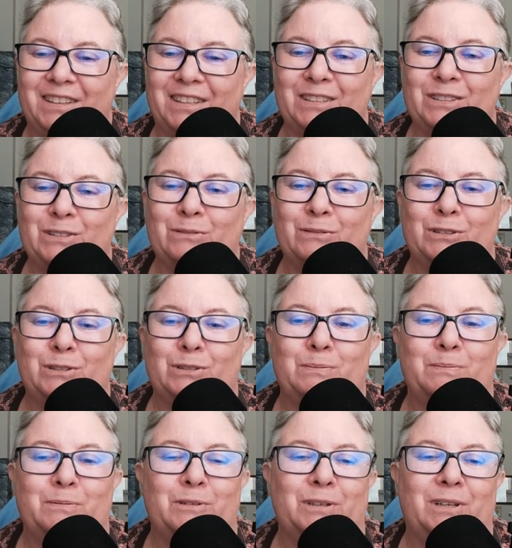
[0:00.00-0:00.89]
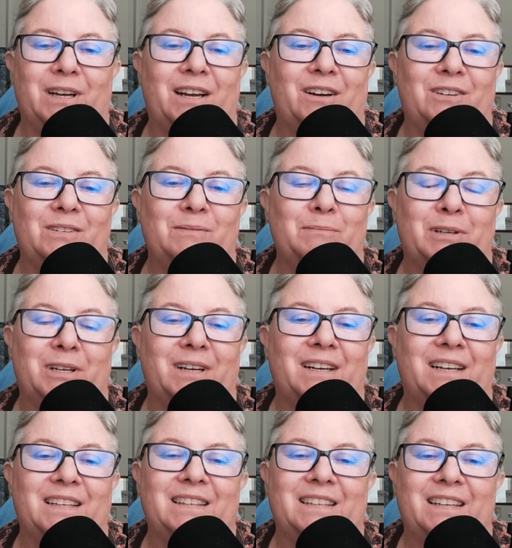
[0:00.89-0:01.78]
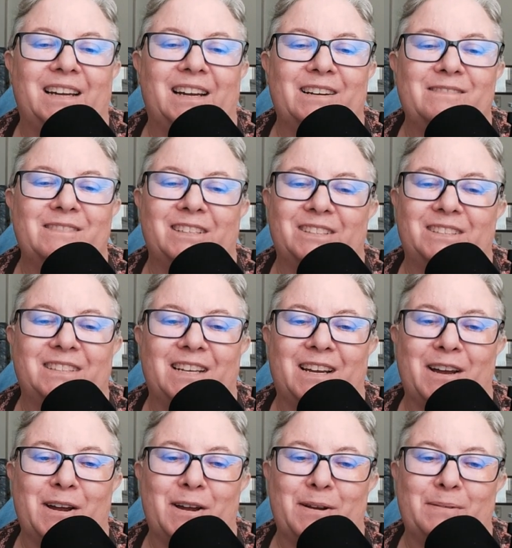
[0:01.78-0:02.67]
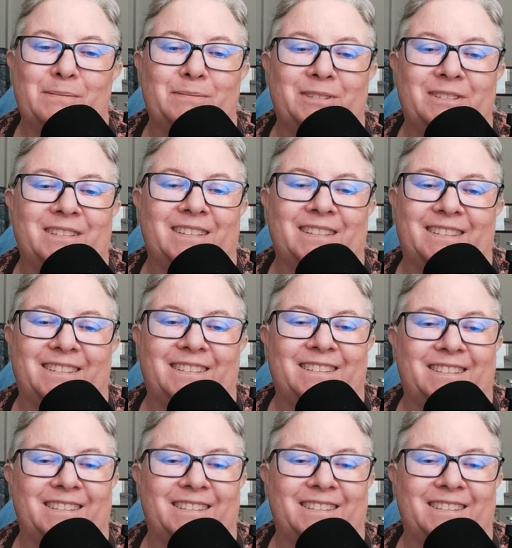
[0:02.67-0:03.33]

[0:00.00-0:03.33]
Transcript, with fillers: This was put out by the Irish Times.